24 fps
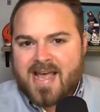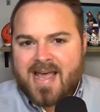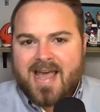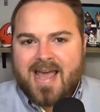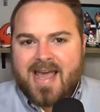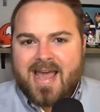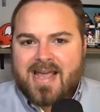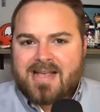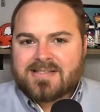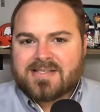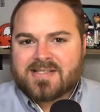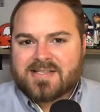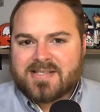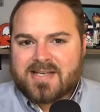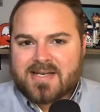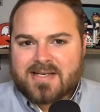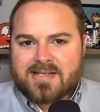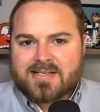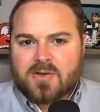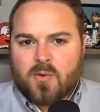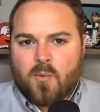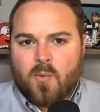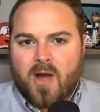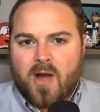He's
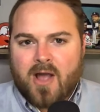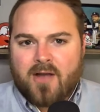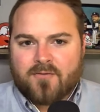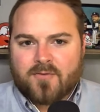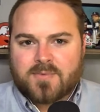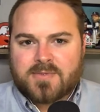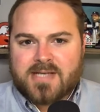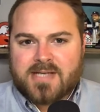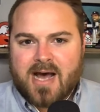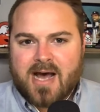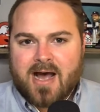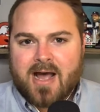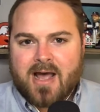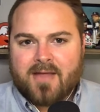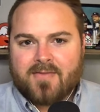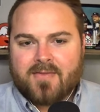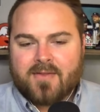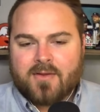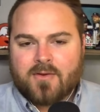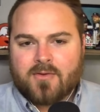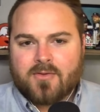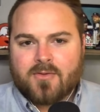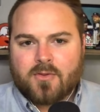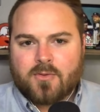six away from tying
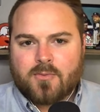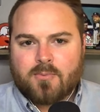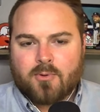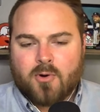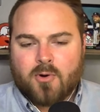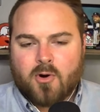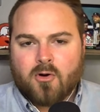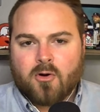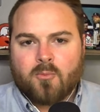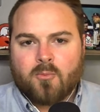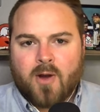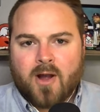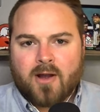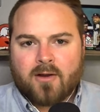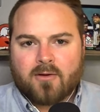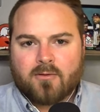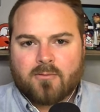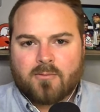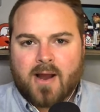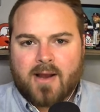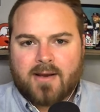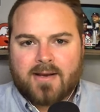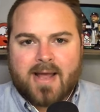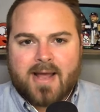the, the, program record
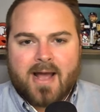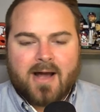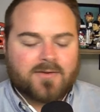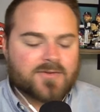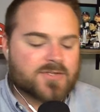right now.